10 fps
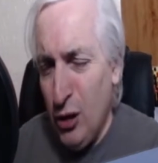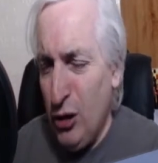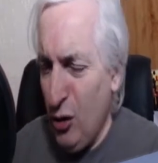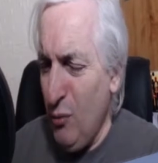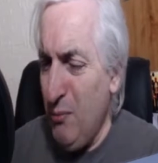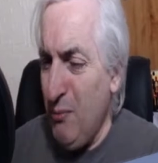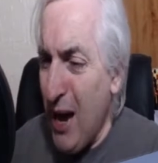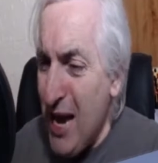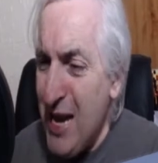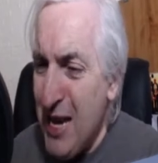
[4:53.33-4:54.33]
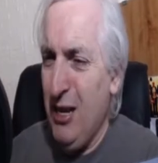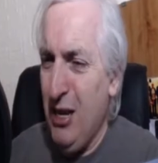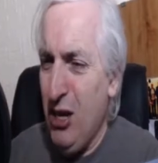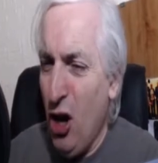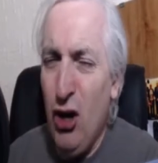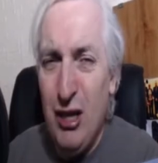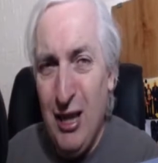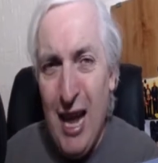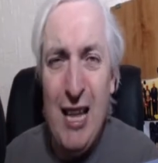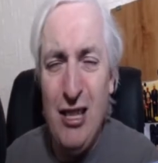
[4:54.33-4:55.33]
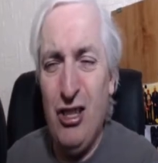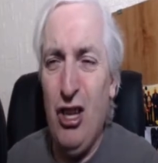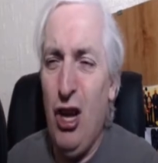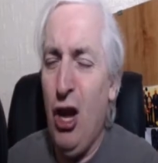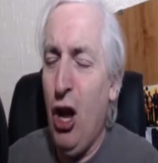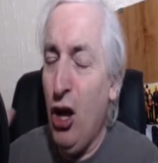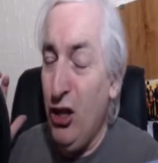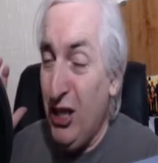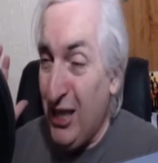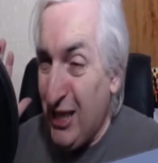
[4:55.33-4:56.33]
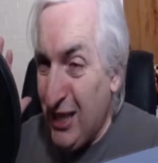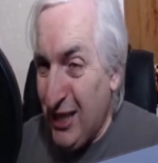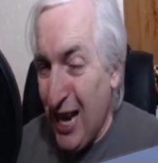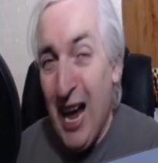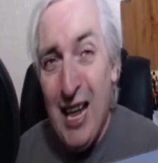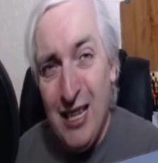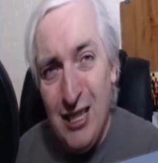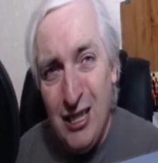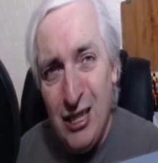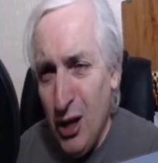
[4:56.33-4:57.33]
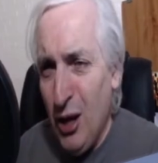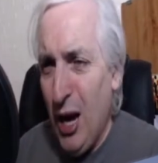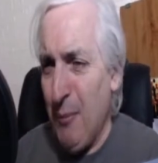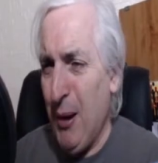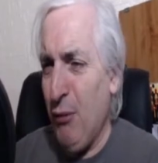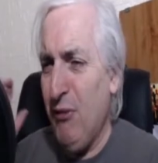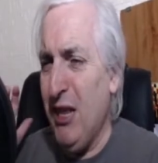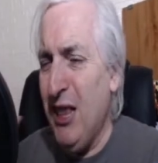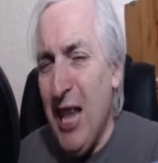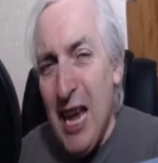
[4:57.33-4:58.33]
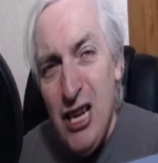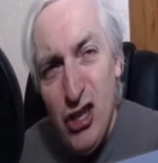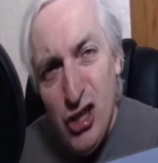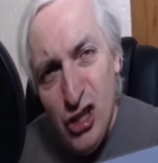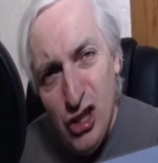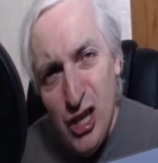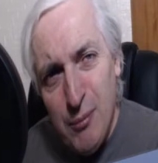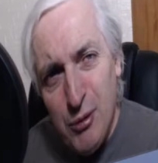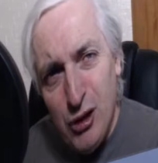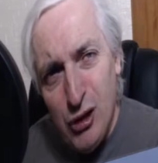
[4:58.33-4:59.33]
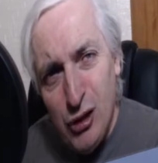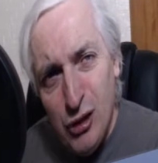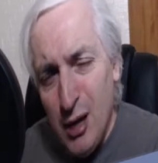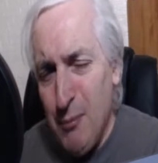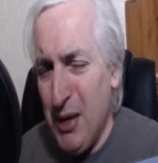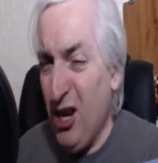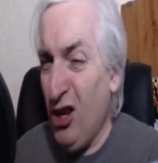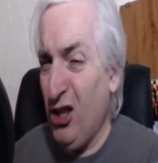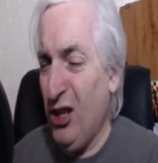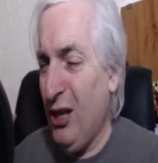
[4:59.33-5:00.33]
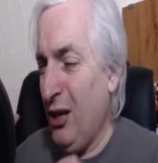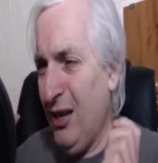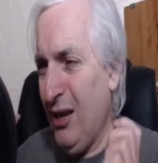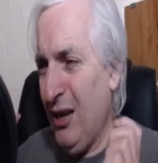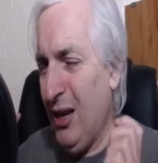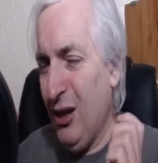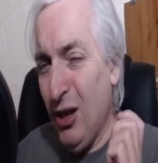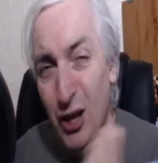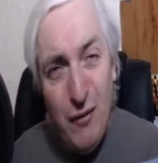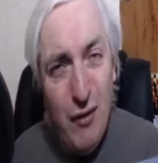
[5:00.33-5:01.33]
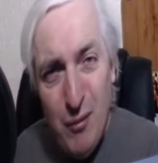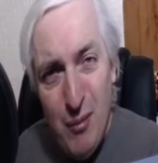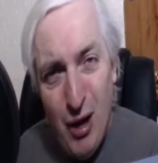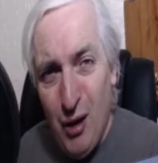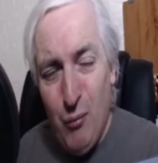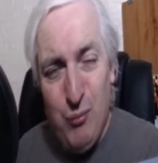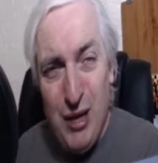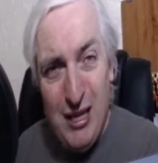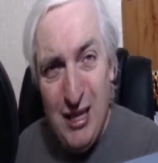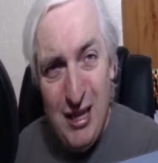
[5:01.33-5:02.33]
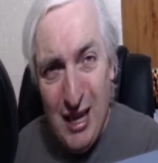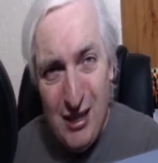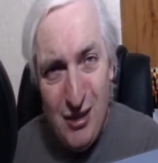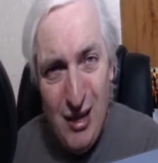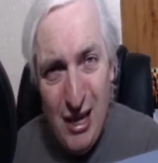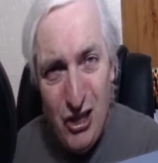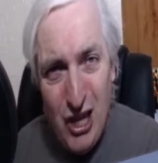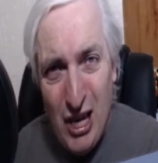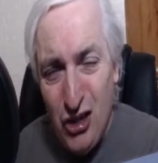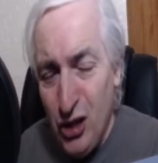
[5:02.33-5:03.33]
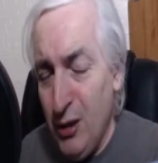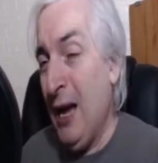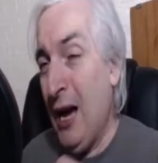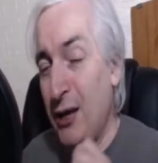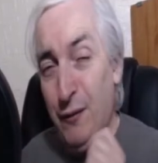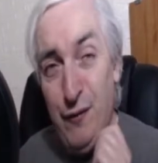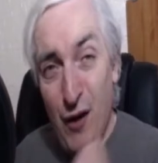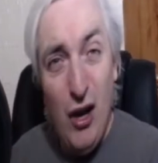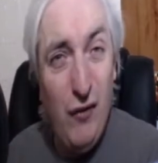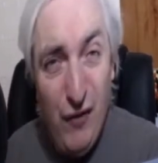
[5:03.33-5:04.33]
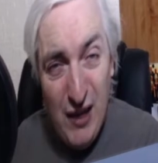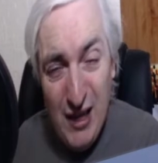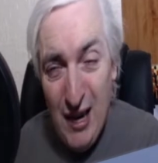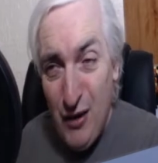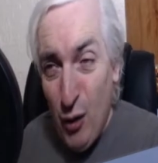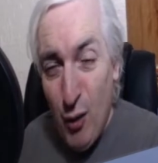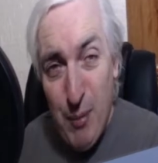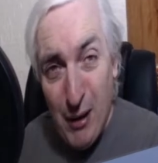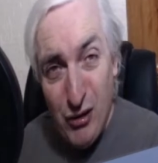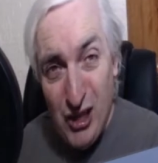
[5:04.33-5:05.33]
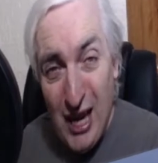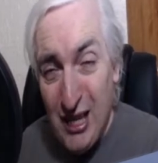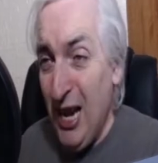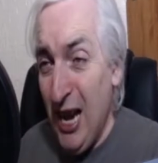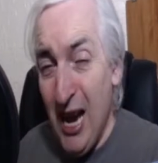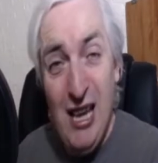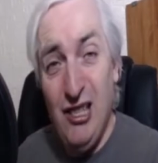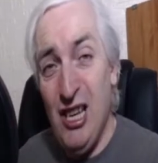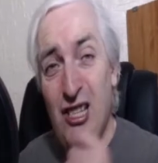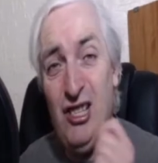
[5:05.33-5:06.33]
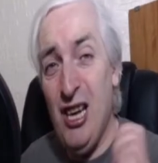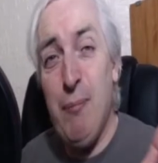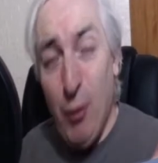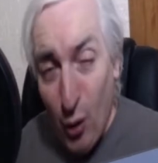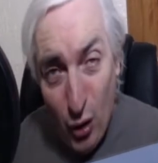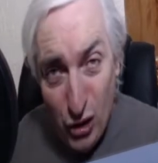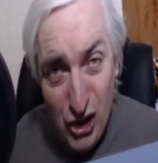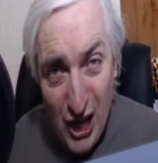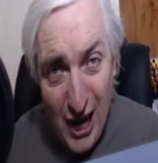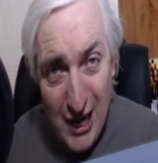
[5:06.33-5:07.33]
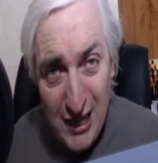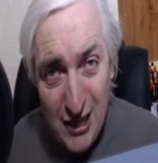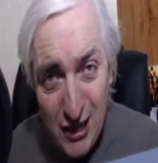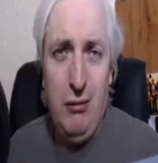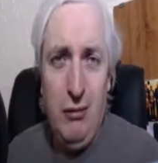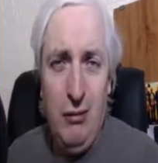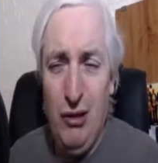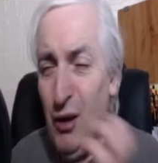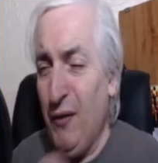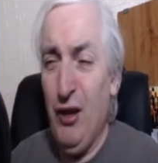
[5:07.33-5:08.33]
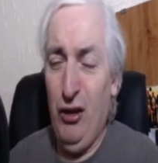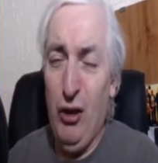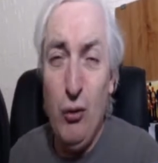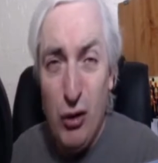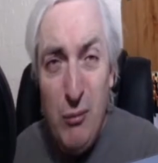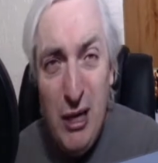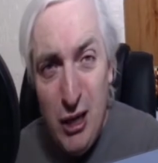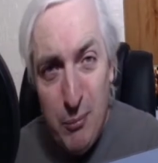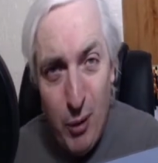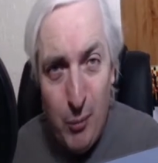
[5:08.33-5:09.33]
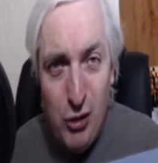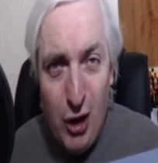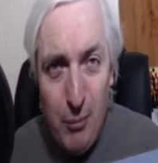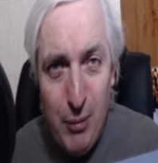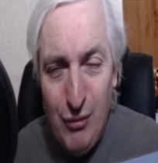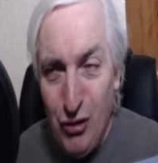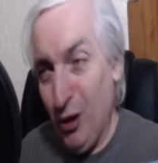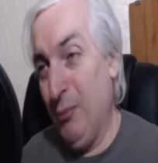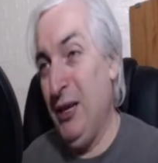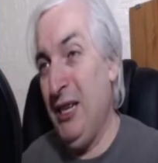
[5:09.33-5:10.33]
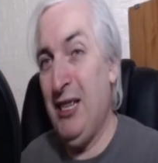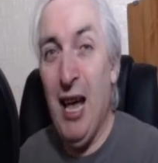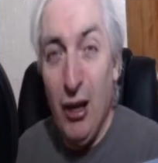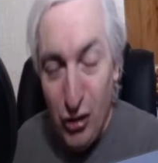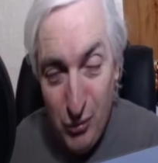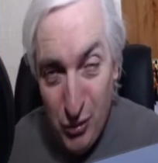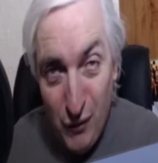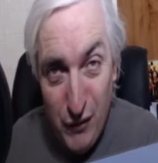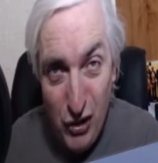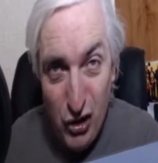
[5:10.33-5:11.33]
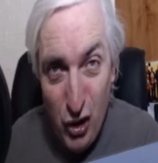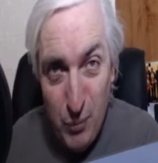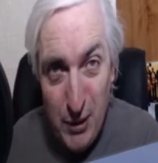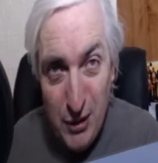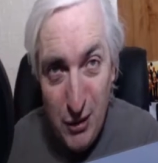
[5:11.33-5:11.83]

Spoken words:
to make young lads understand about relationships, because a lot of them aren't getting that education, and the first they know about sex is they see a porn site. Something on social media pops up. Somebody tells them something stupid.